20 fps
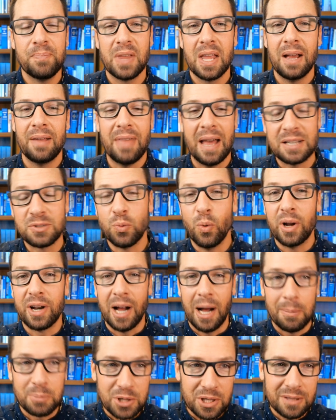That's one
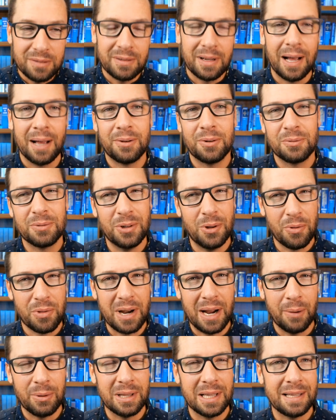option. I don't know that
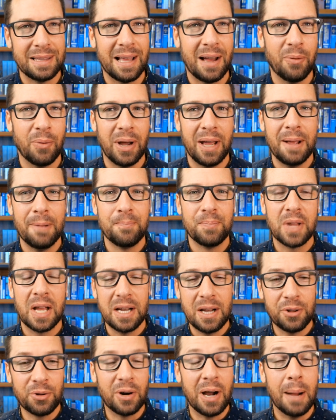I would lean that way.
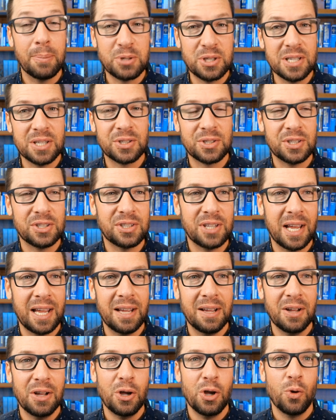Another option is to
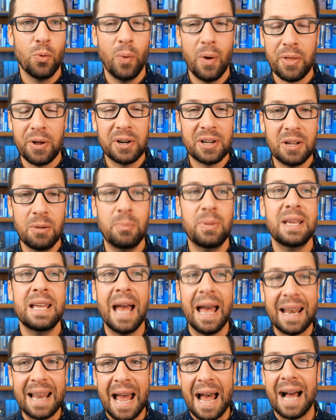say, well, there can be
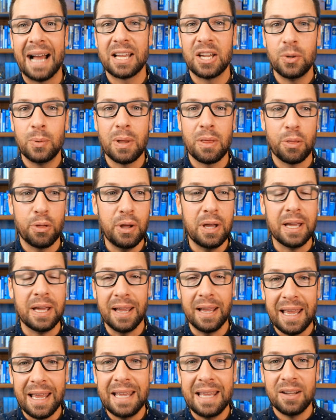an accurate
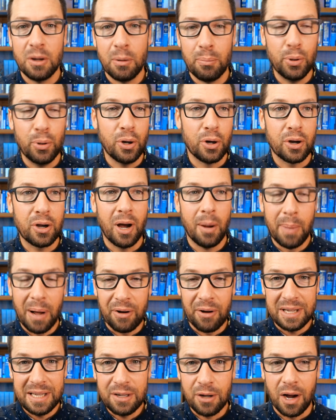thing in a book
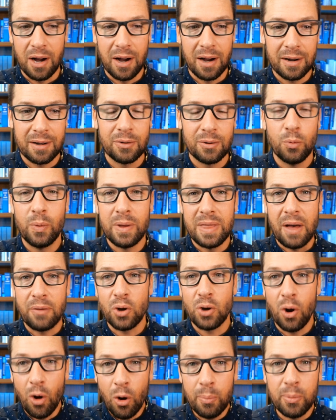about Enoch without the
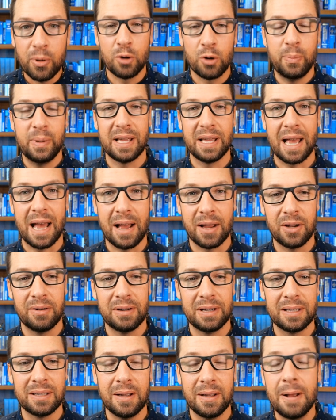whole book being
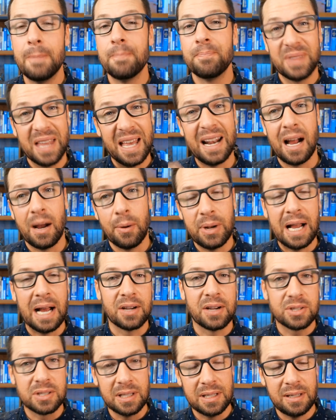accurate. And I would
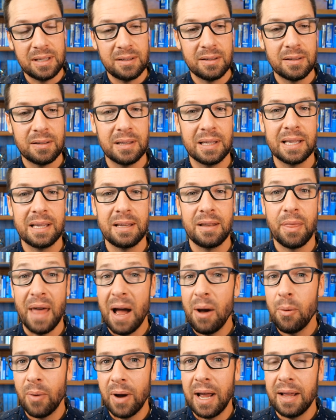actually lean
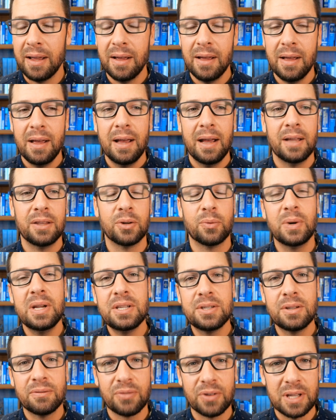that way. And the
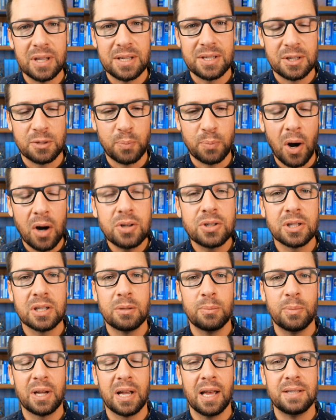reason for this is partially
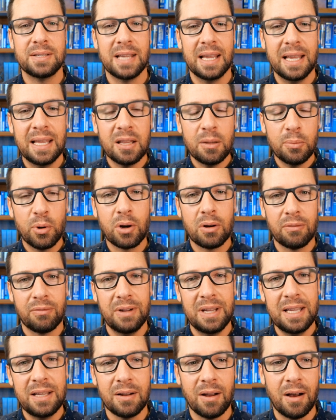because in the book of
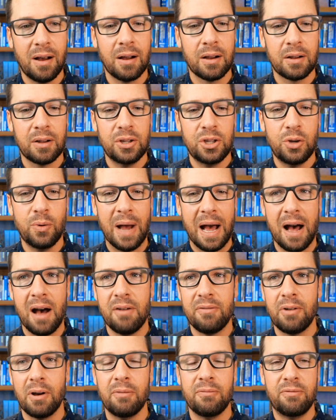Enoch, you
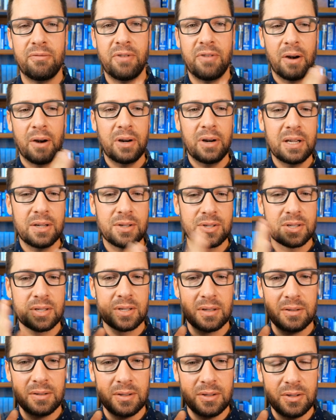have various
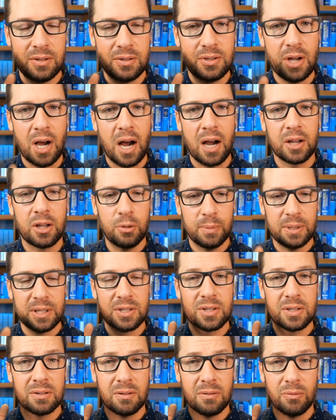
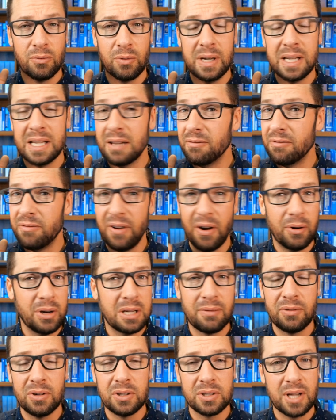documents written in very
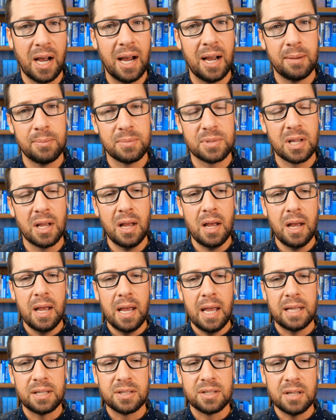different times.
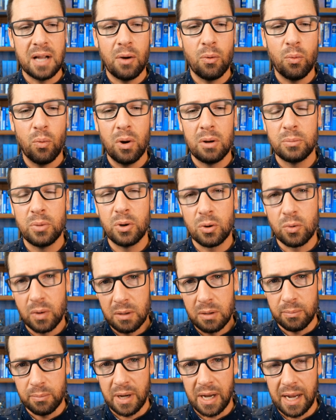It's not one book
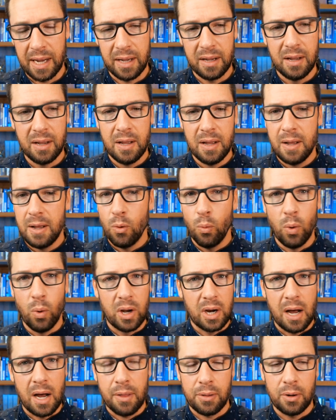written by one
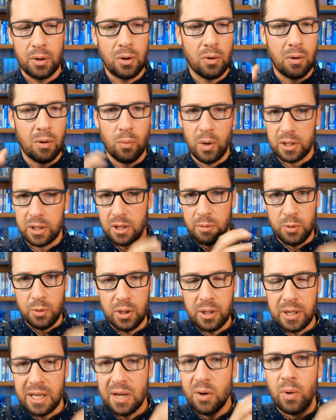author or one
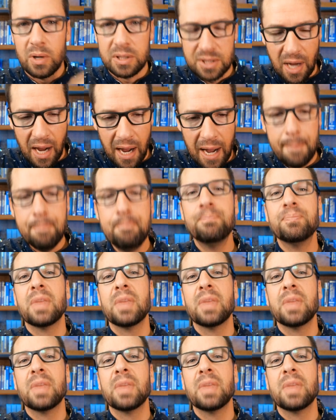community at one time.